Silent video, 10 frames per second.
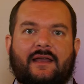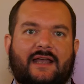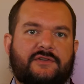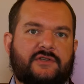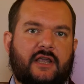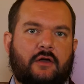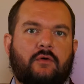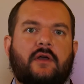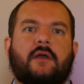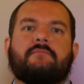
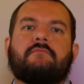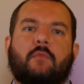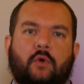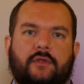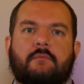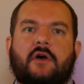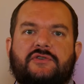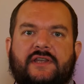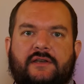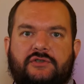SEO, more than
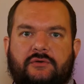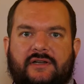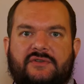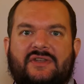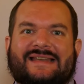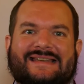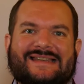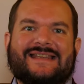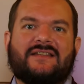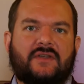most industries,
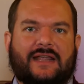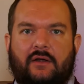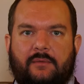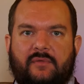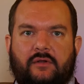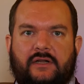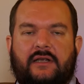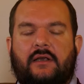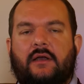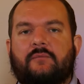needs accountability.